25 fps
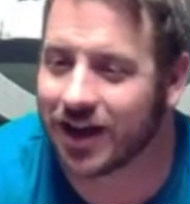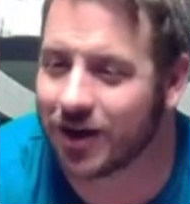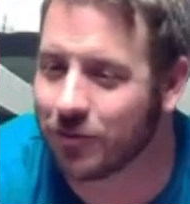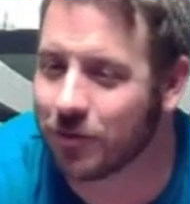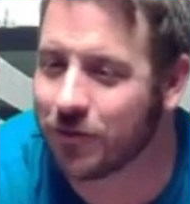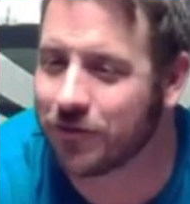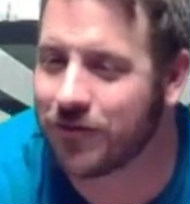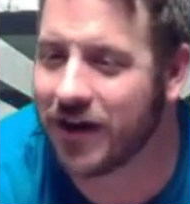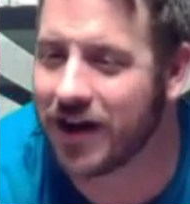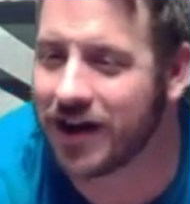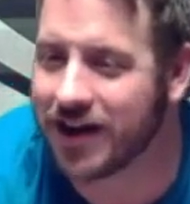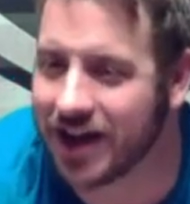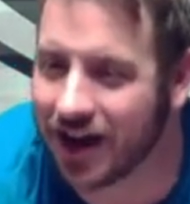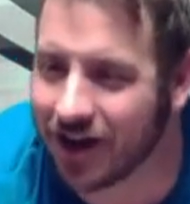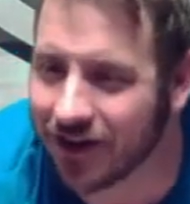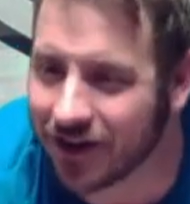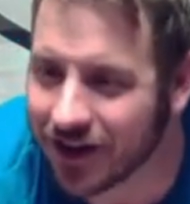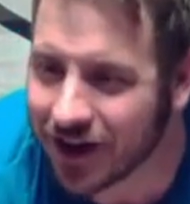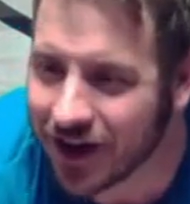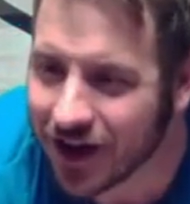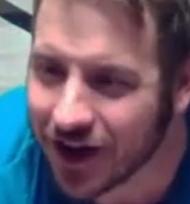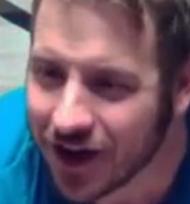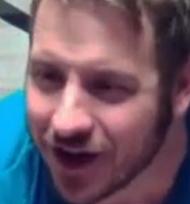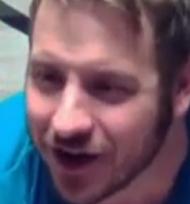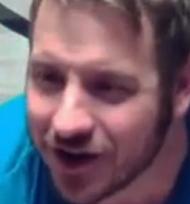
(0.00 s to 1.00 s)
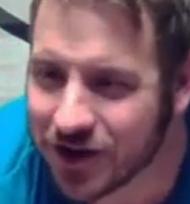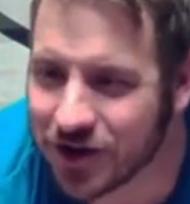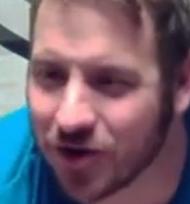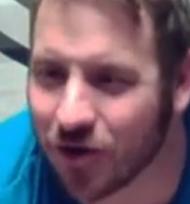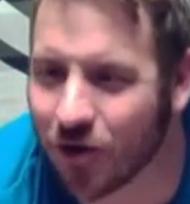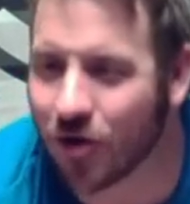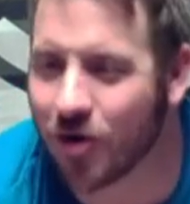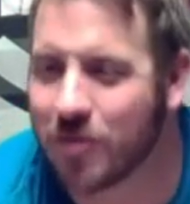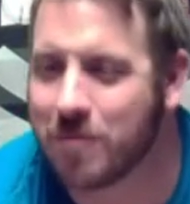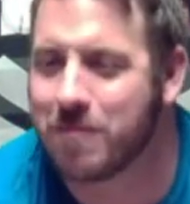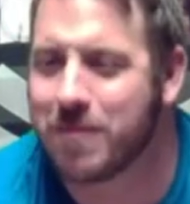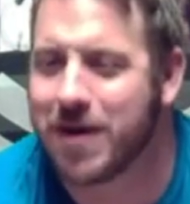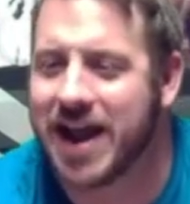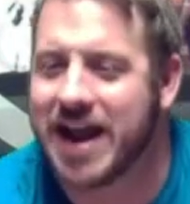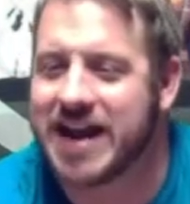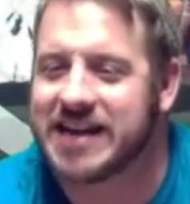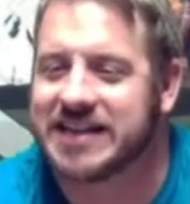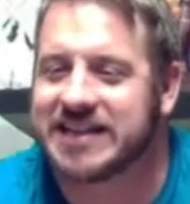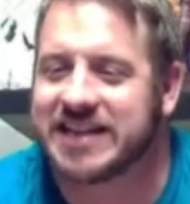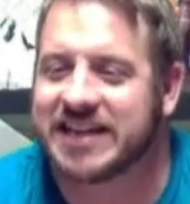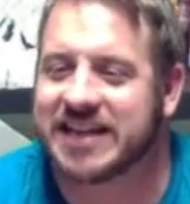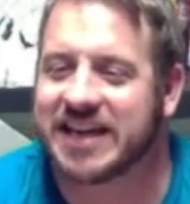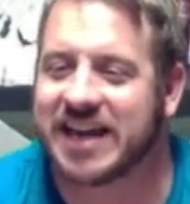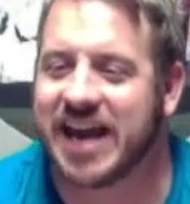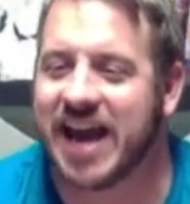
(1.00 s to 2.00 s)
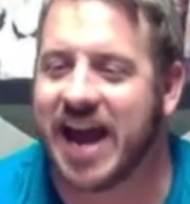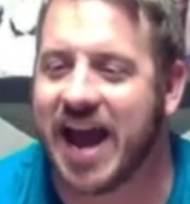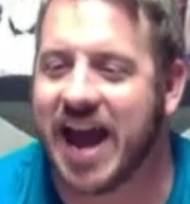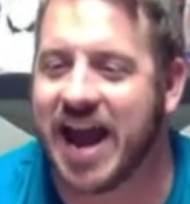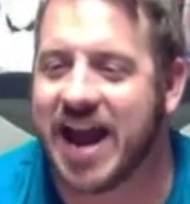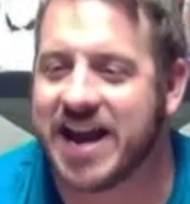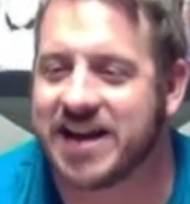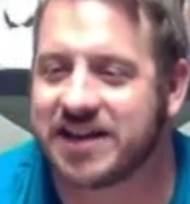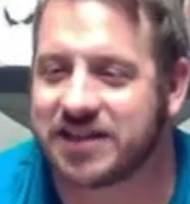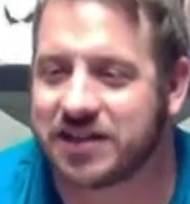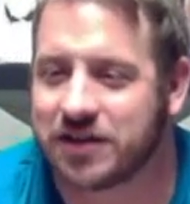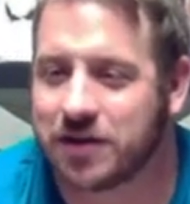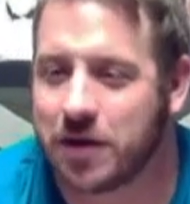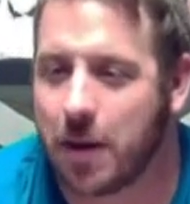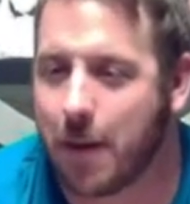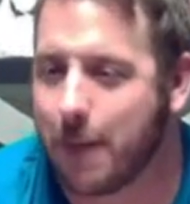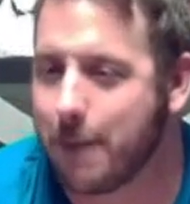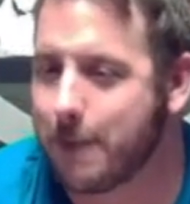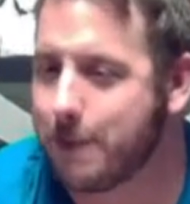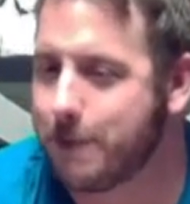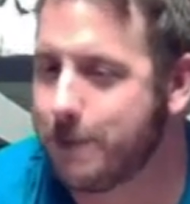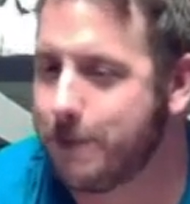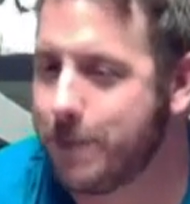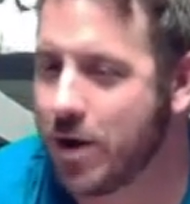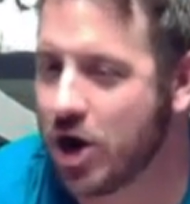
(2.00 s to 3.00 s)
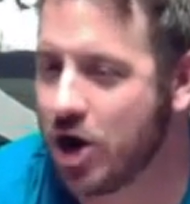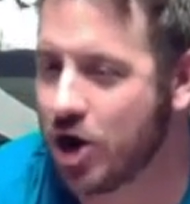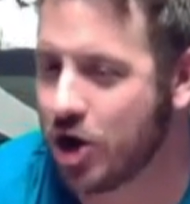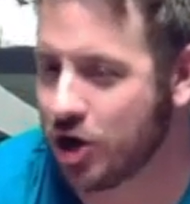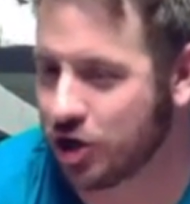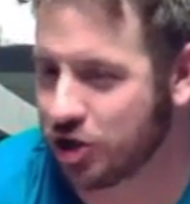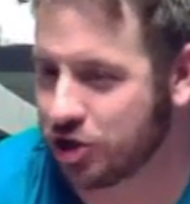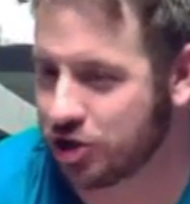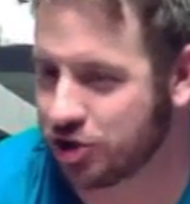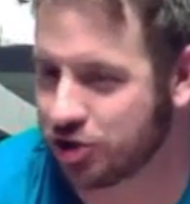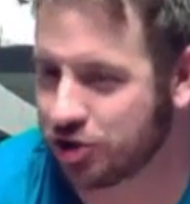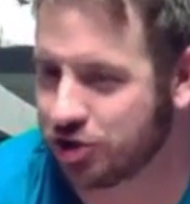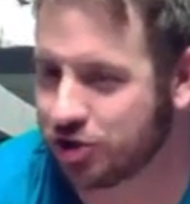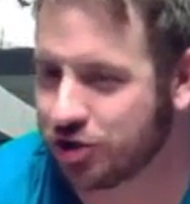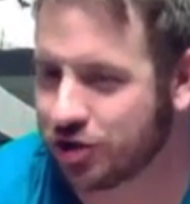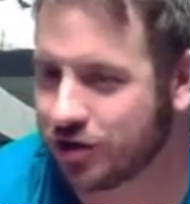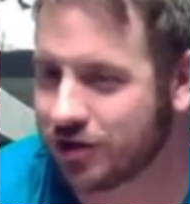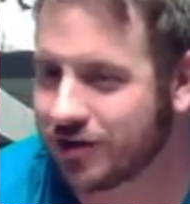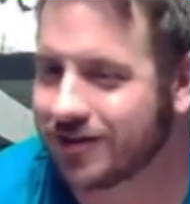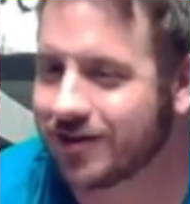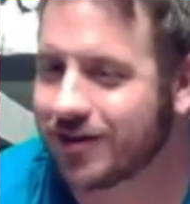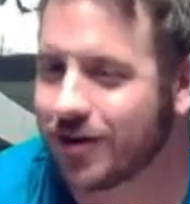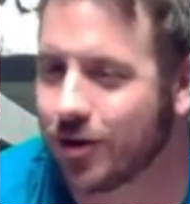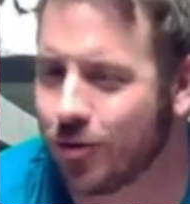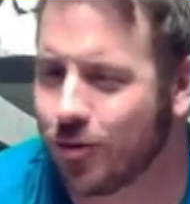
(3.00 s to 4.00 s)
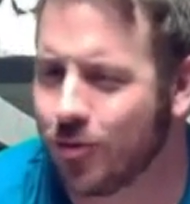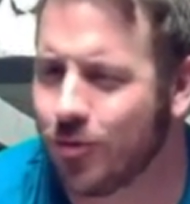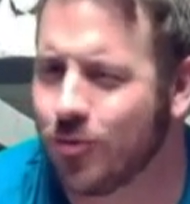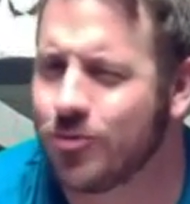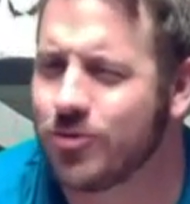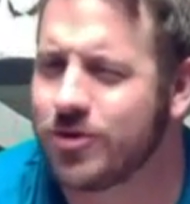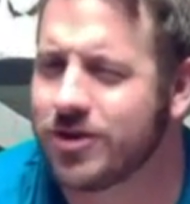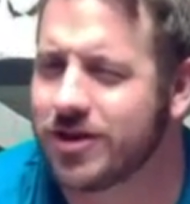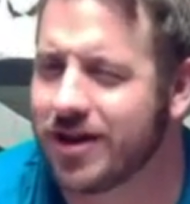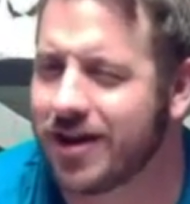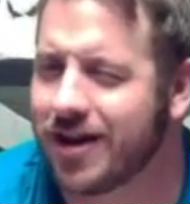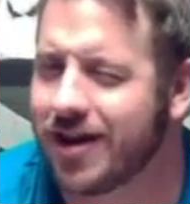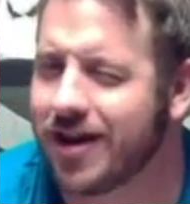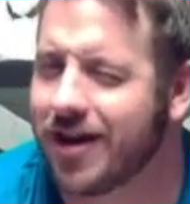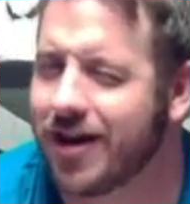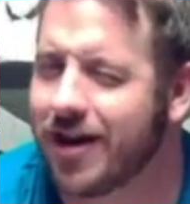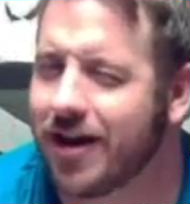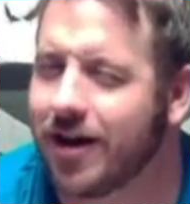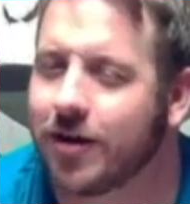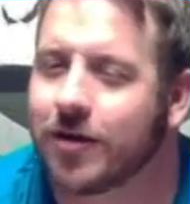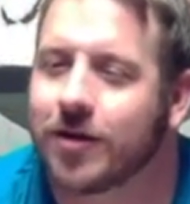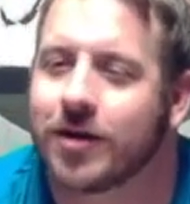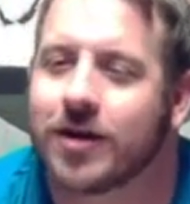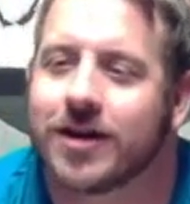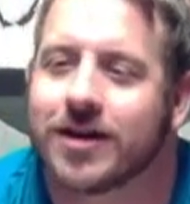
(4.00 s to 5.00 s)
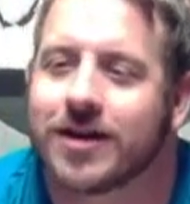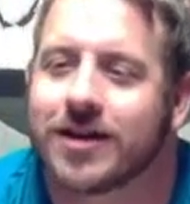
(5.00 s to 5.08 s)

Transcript: We'll find out. Your mate Kate Bush. Oh yeah.